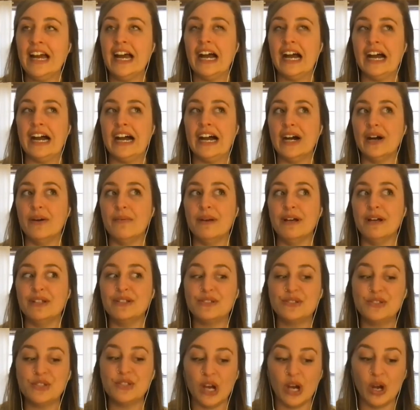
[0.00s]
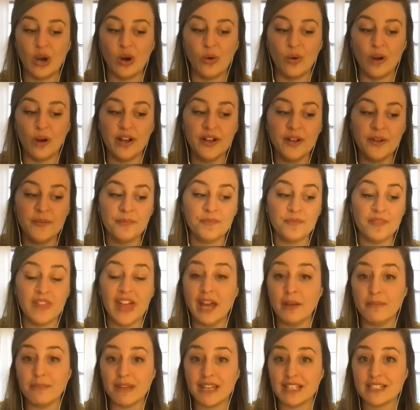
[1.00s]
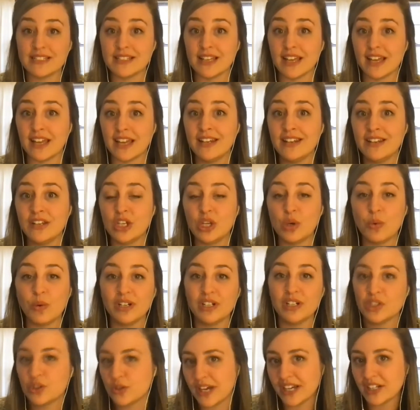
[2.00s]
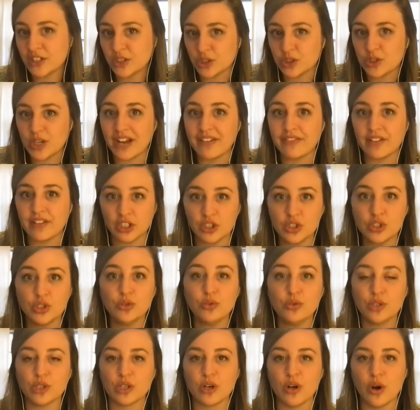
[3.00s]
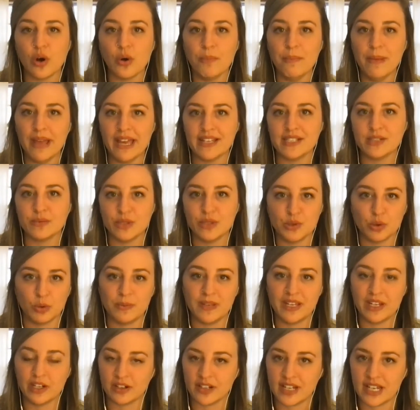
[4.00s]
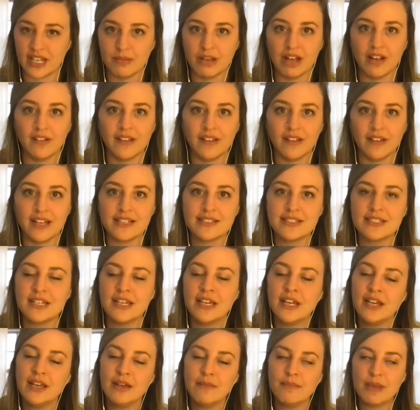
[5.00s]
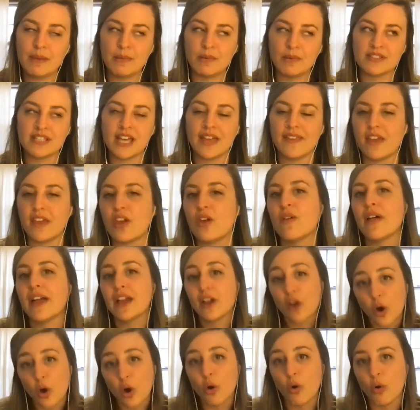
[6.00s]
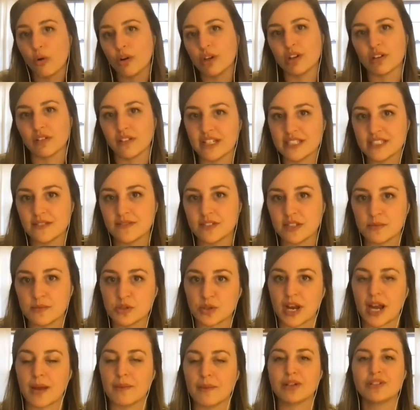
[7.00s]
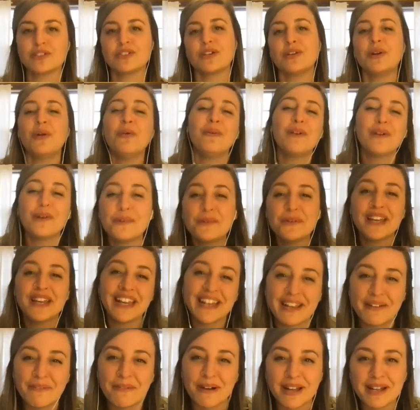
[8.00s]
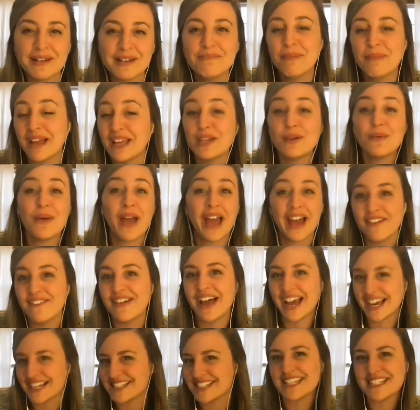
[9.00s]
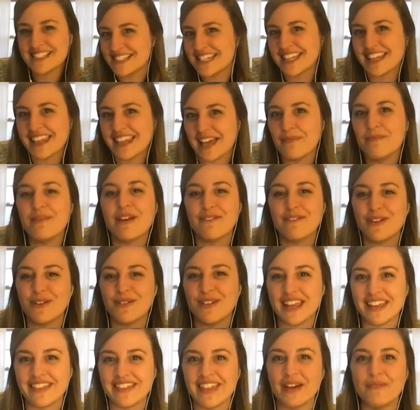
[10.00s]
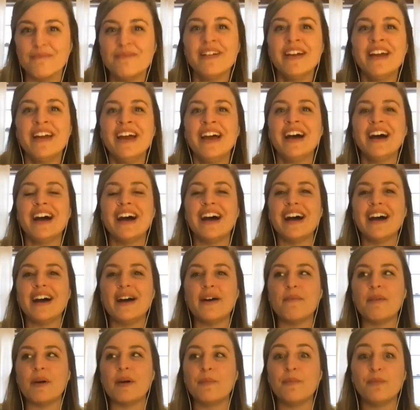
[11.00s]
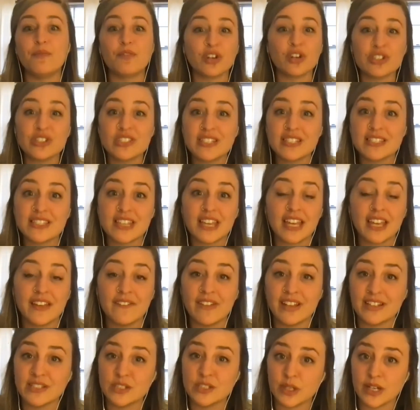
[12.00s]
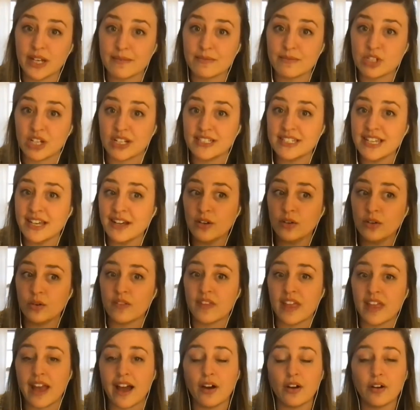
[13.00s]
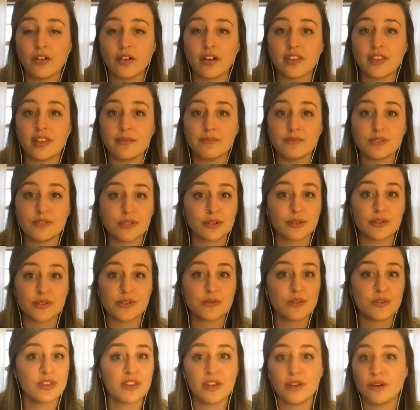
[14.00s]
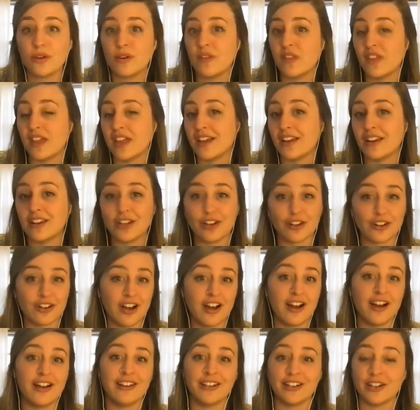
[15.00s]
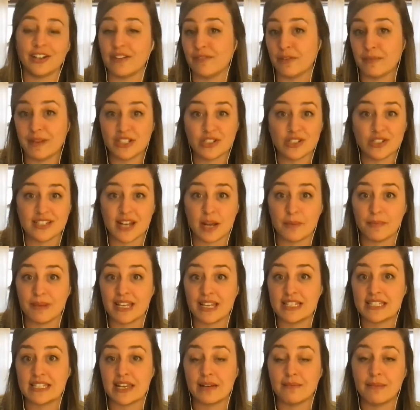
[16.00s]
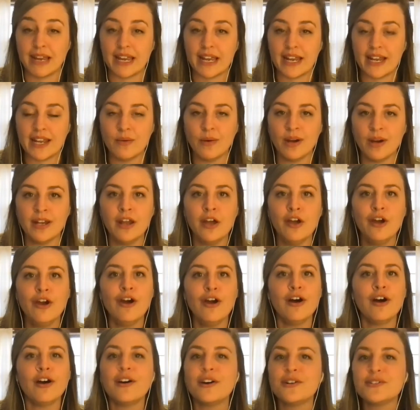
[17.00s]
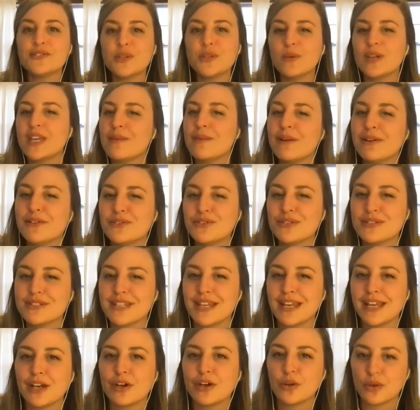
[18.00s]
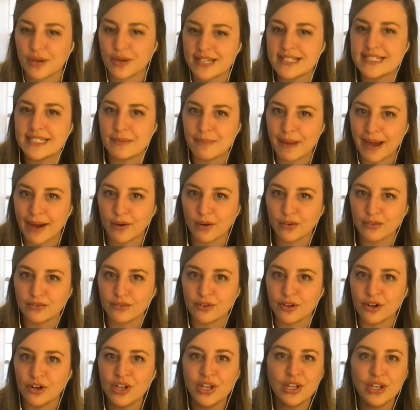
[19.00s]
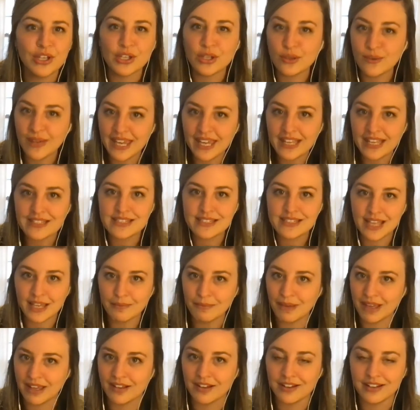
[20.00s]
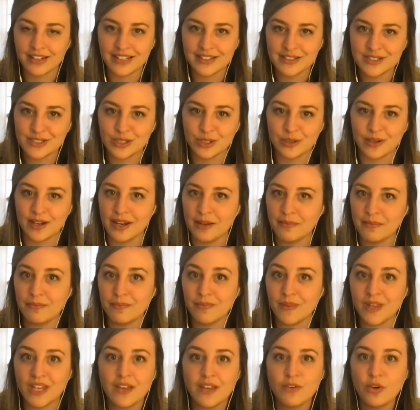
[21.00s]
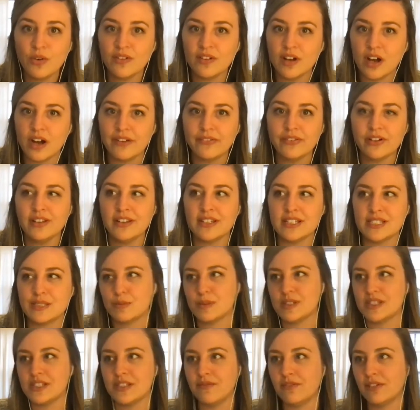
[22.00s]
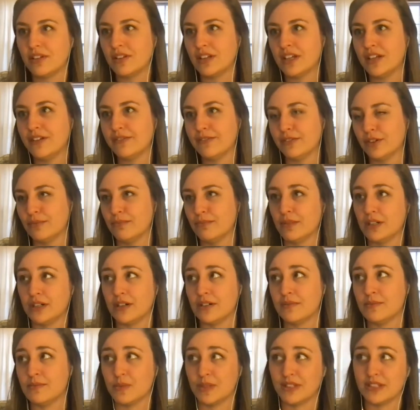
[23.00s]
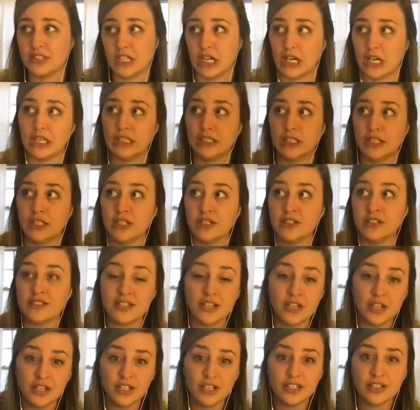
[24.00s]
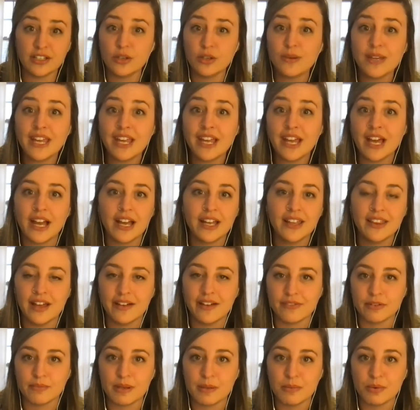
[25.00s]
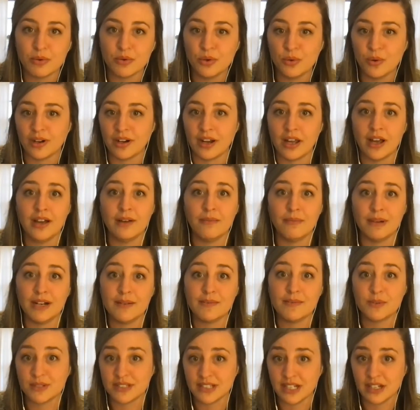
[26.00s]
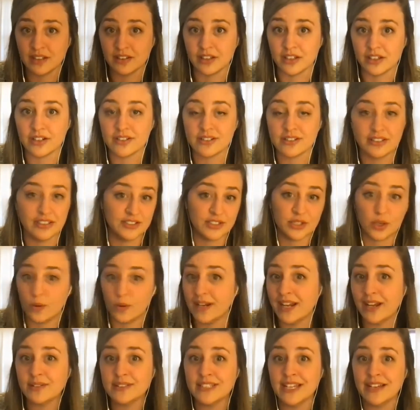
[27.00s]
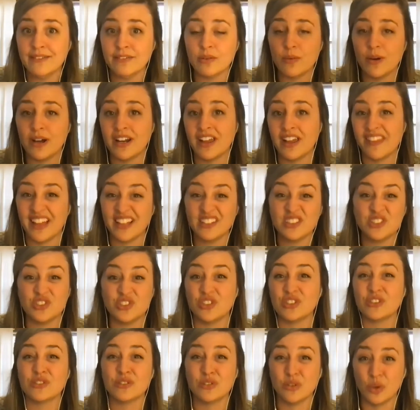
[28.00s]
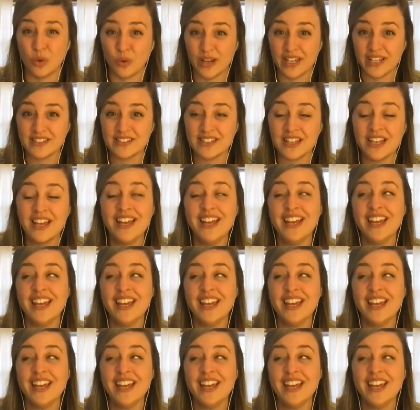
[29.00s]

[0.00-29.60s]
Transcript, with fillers: Um, so, that being said, you want to direct your traffic to your home base, which will be your email list. People say that you like own your list of subscribers. You don't own anyone, but you have access to them if you need them. Um, versus like if Instagram shut down or the algorithm screws with you, then you're not your information's not being seen by anyone. Also, email is just like crazy powerful. You can't segment on Instagram. Like if you have an offer that's specifically for moms with toddlers, you can't hide that from people who are not moms with toddlers. It's going out to everyone, and that's just noise.